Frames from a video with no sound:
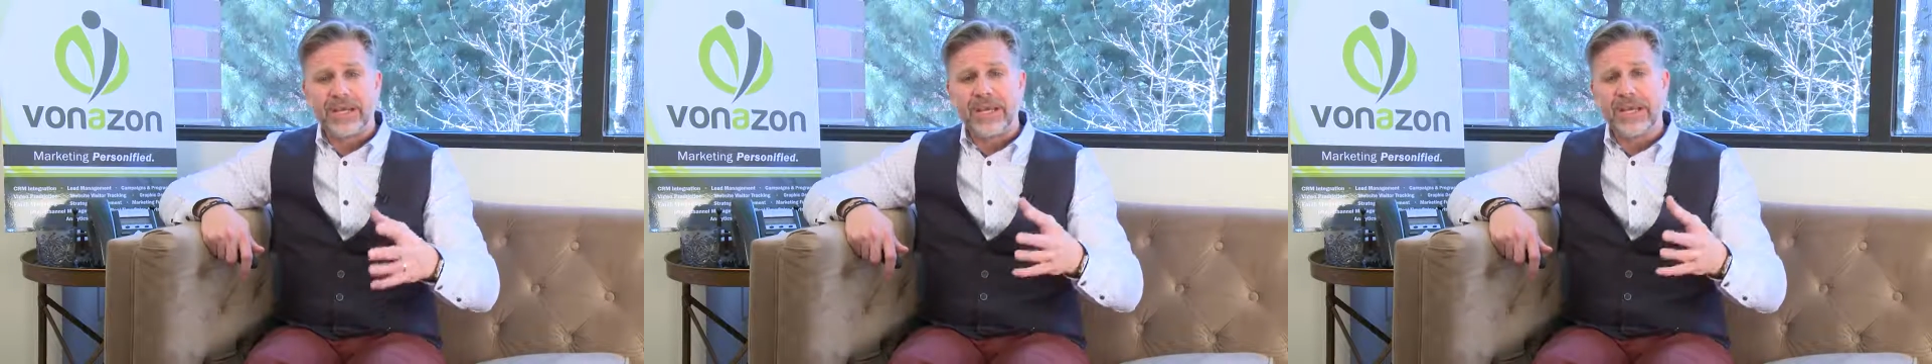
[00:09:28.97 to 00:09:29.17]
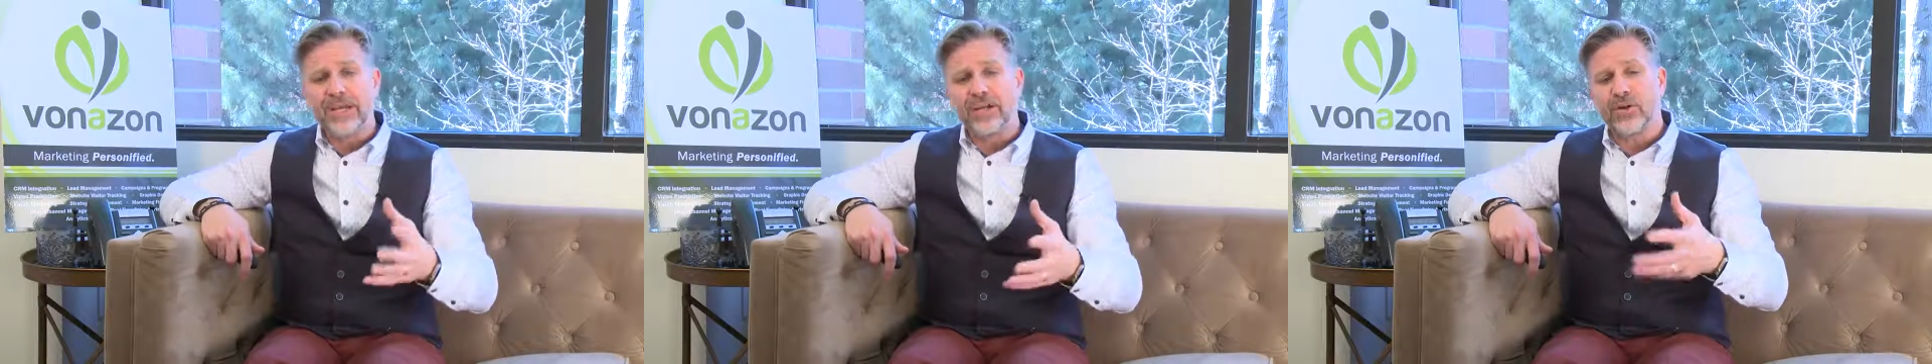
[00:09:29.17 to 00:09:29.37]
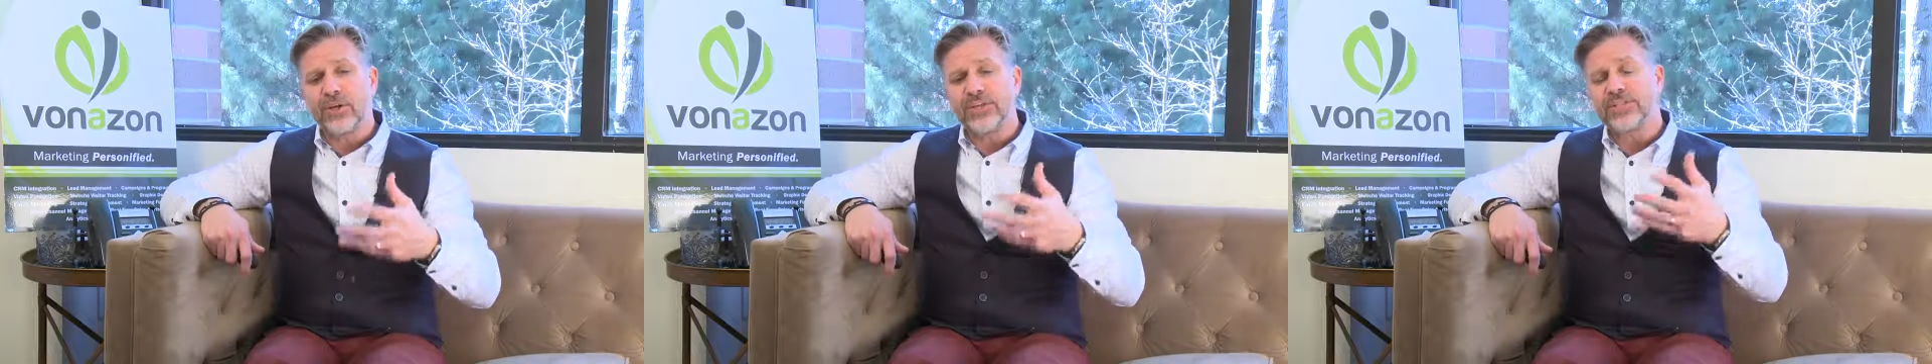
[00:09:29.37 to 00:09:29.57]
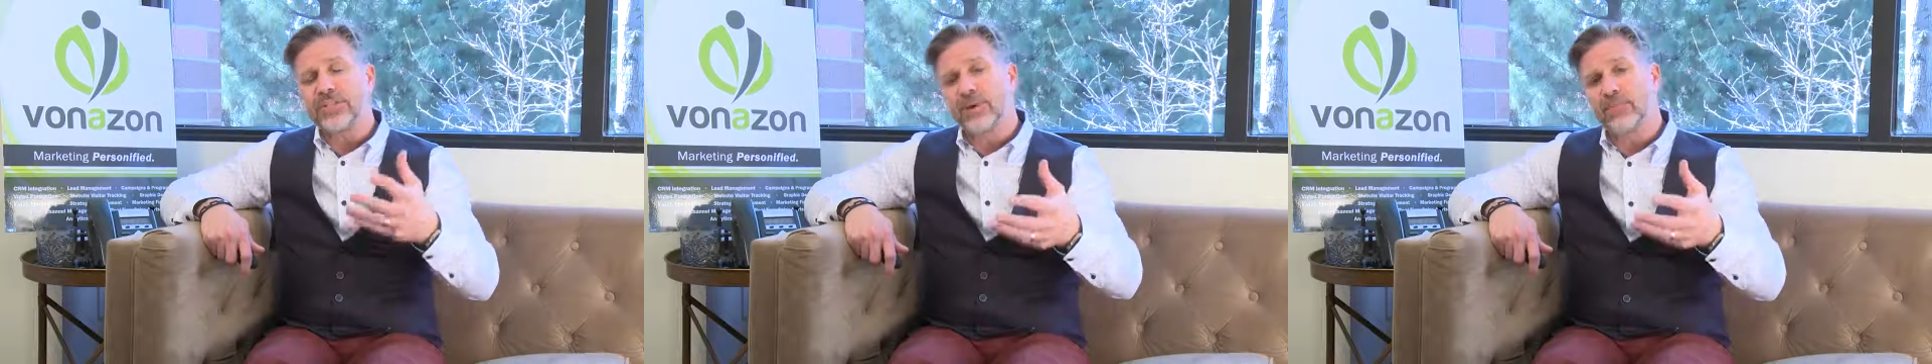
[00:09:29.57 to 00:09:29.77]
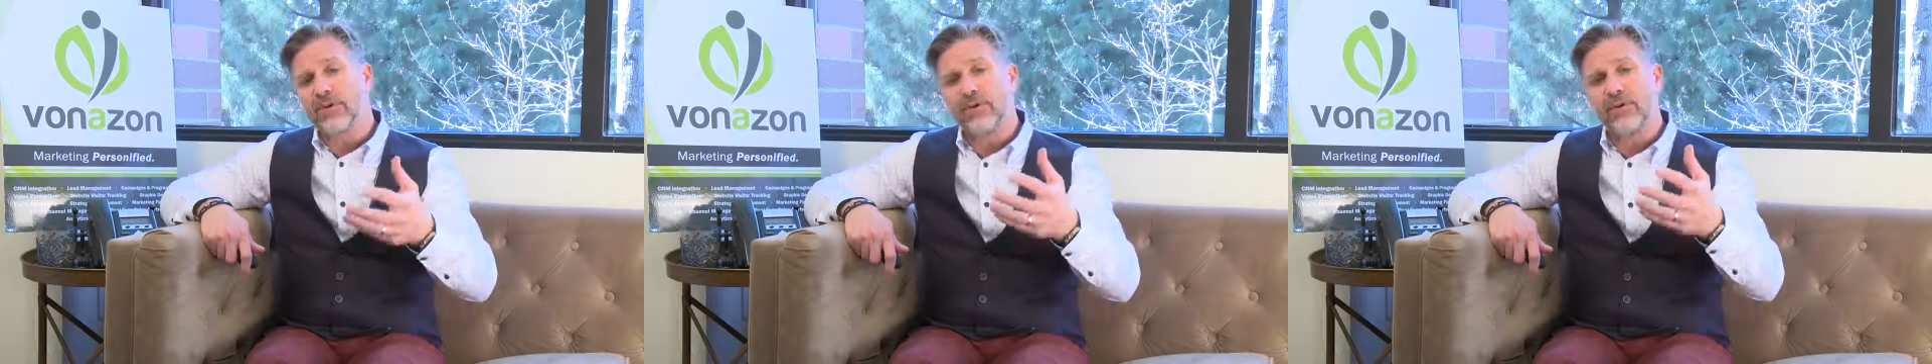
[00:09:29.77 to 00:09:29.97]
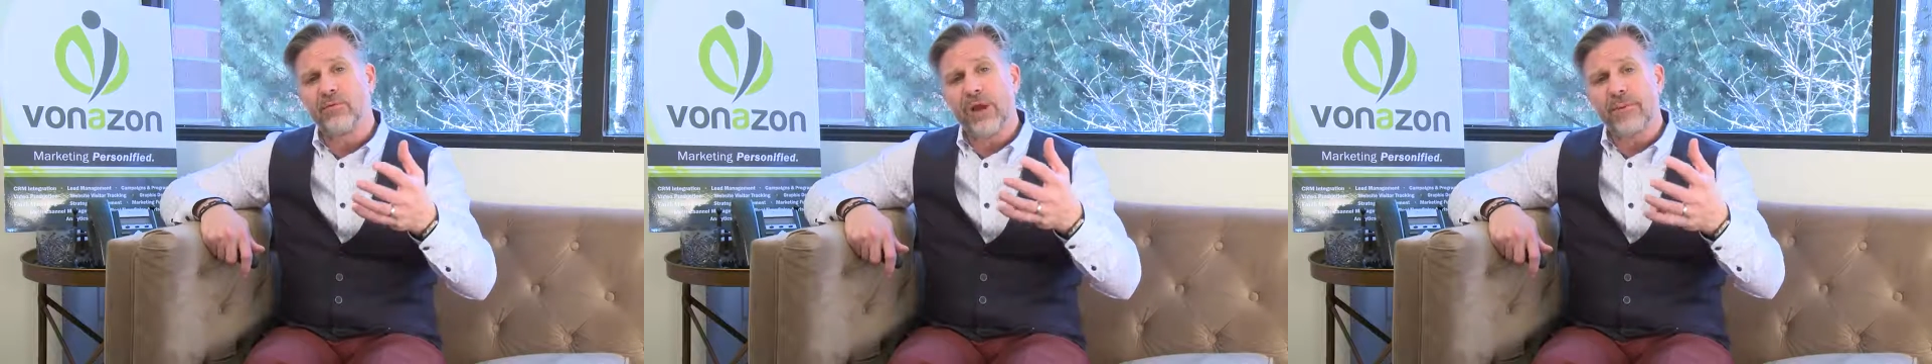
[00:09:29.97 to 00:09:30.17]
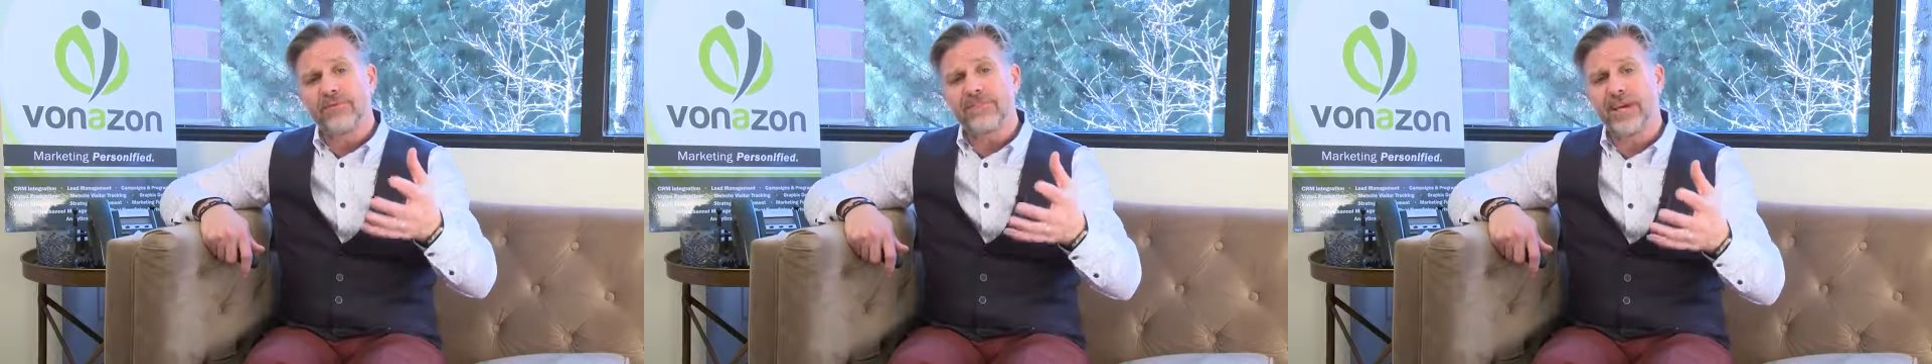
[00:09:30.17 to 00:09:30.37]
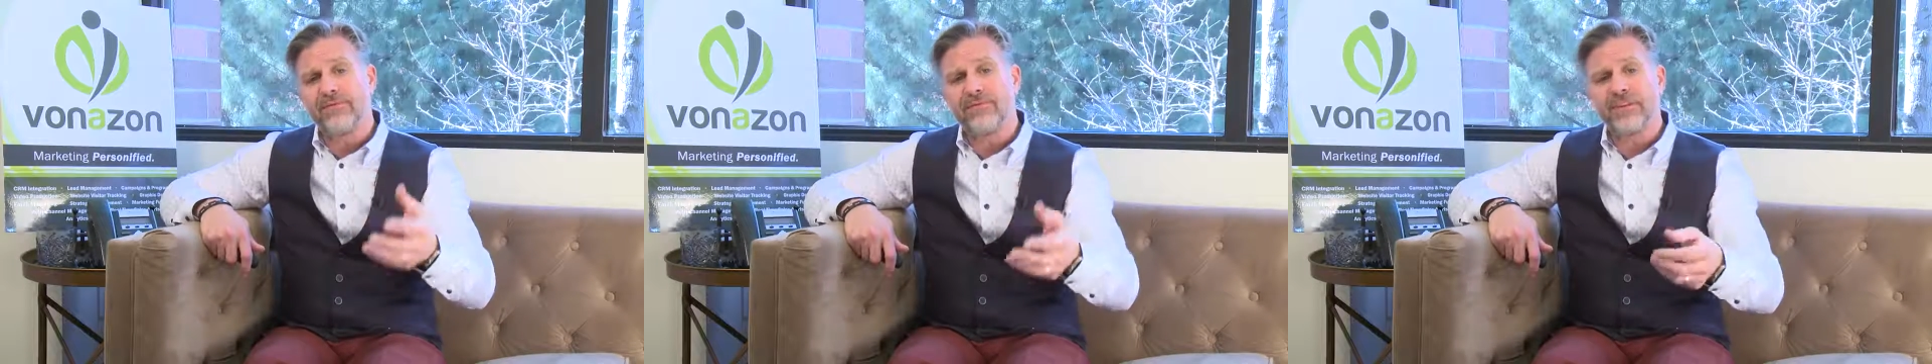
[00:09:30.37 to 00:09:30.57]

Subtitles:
increased number of website